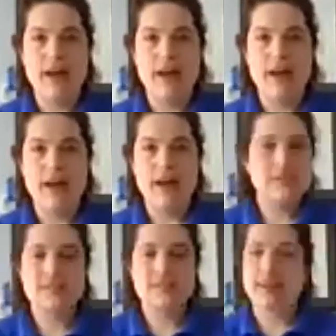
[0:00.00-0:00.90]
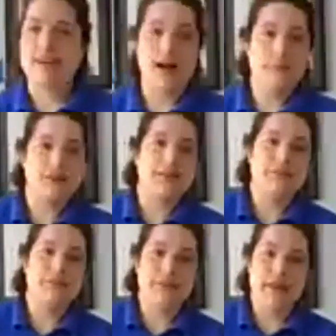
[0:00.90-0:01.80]
books that are commonly
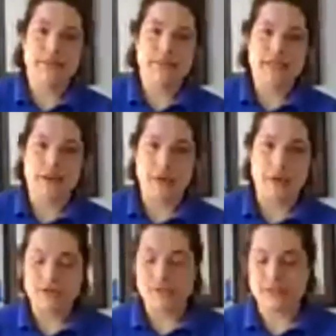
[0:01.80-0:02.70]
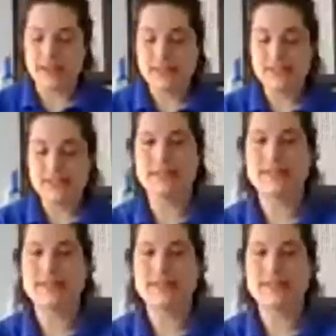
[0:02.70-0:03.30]
found in our personal collections.